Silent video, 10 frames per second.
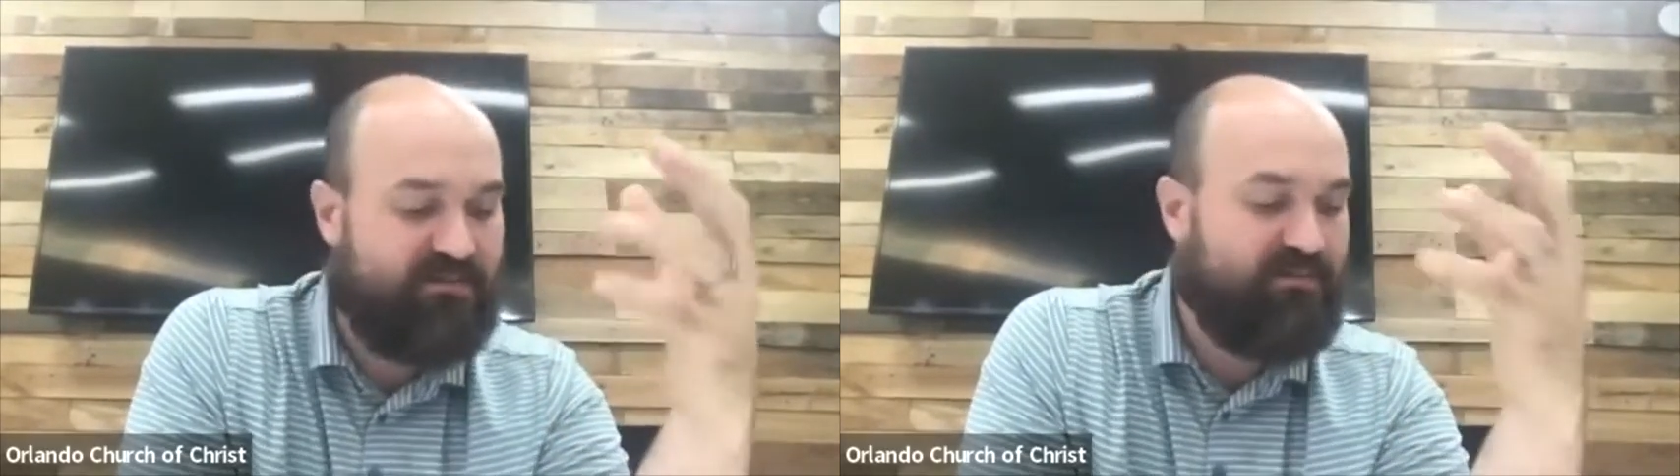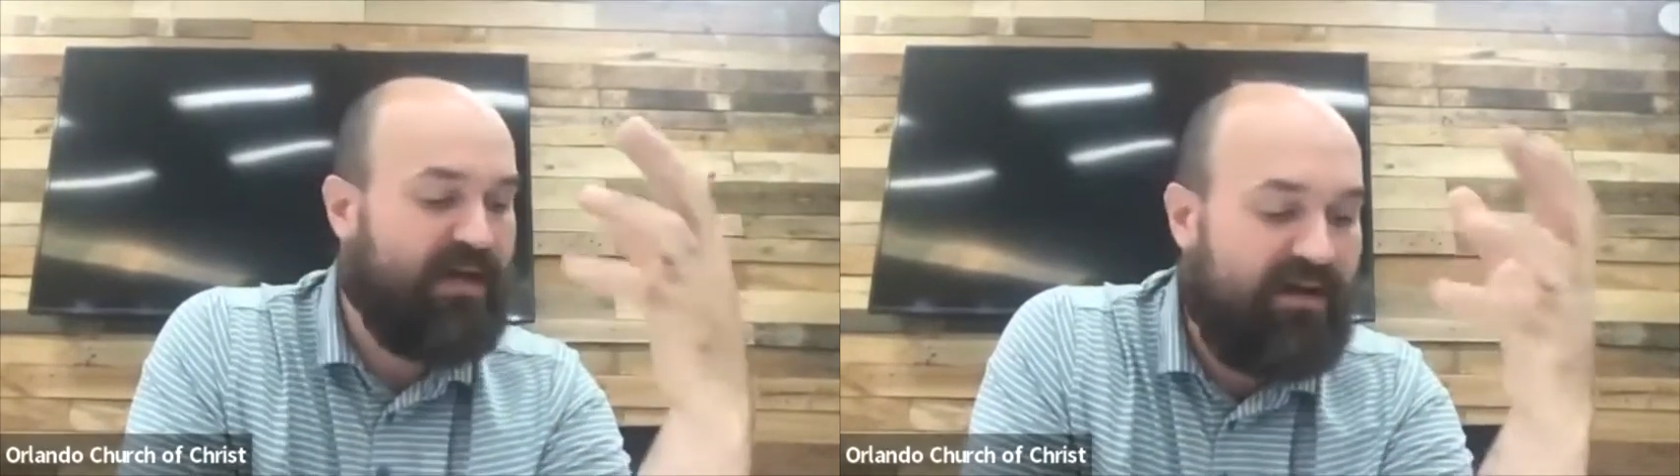
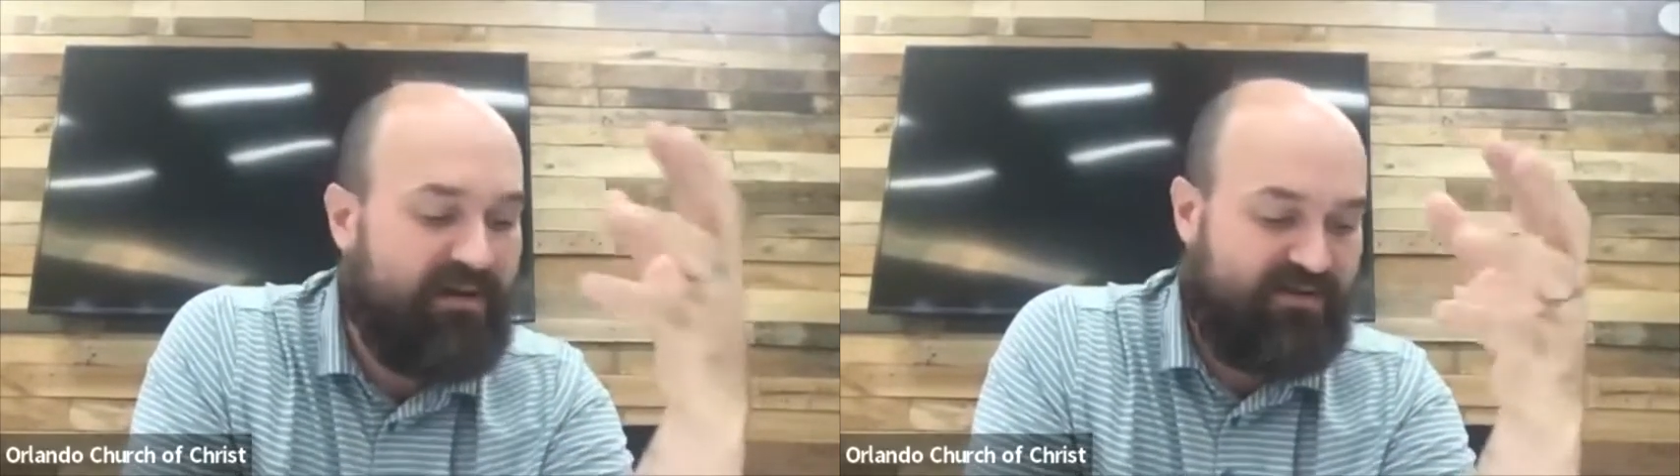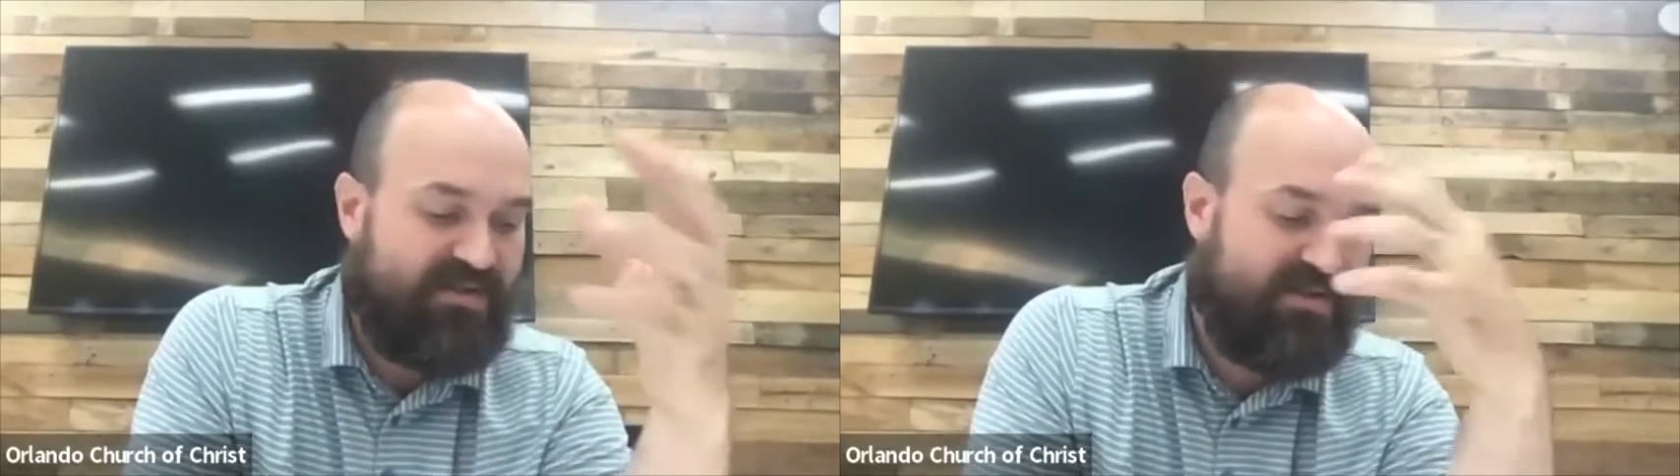
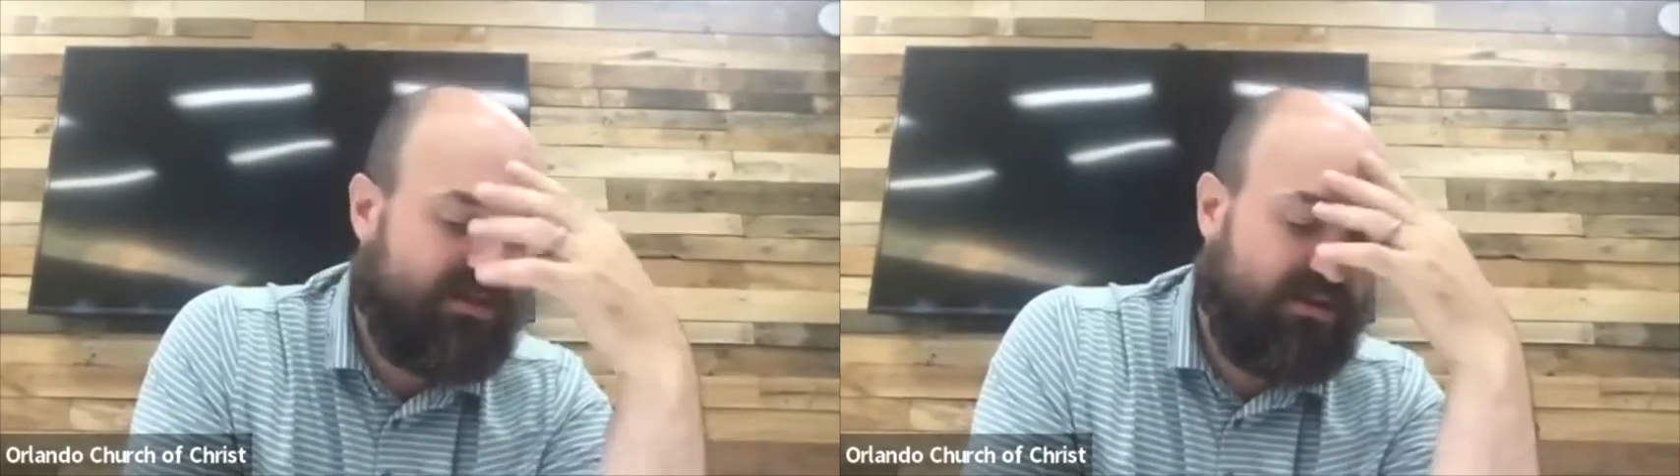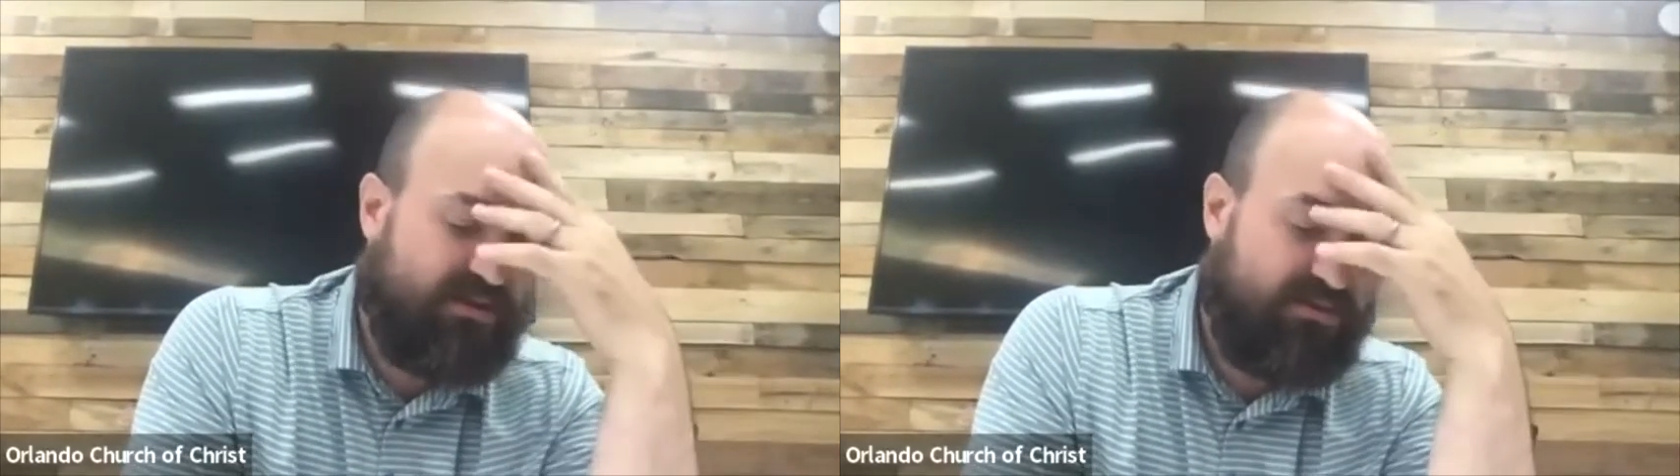matters,
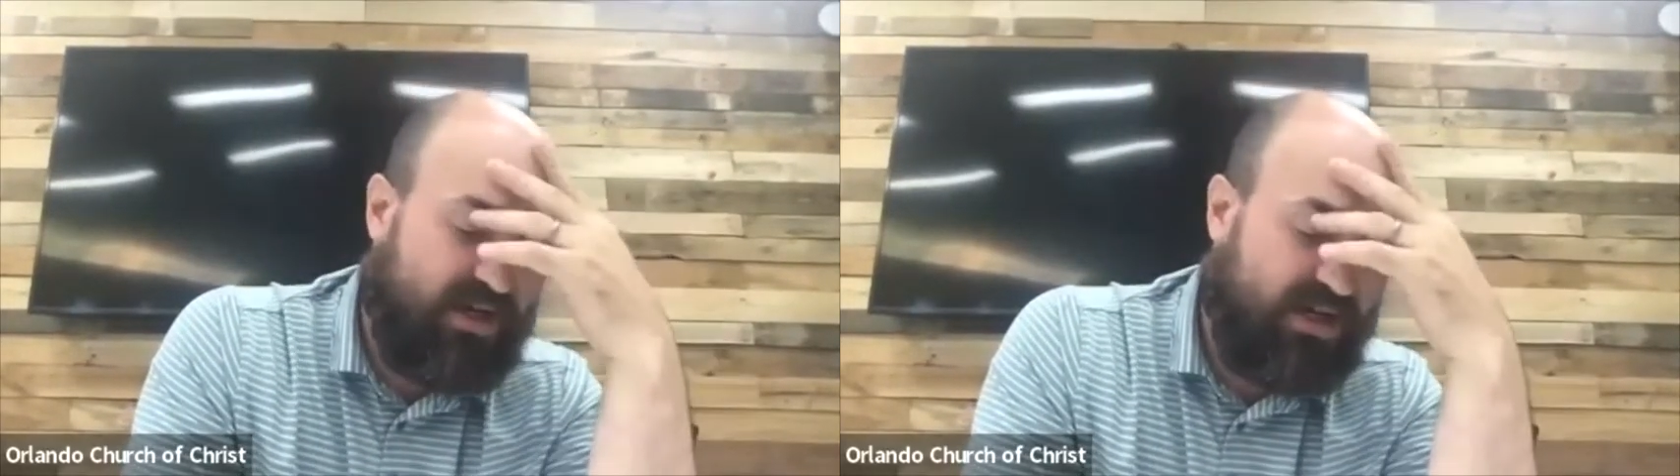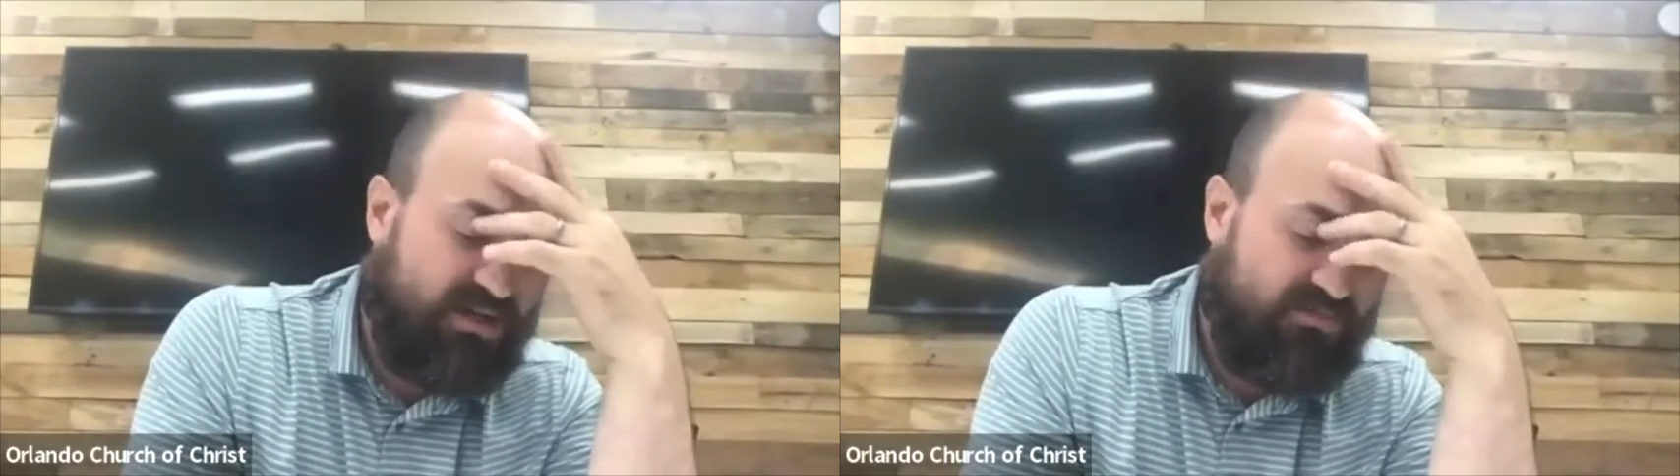right?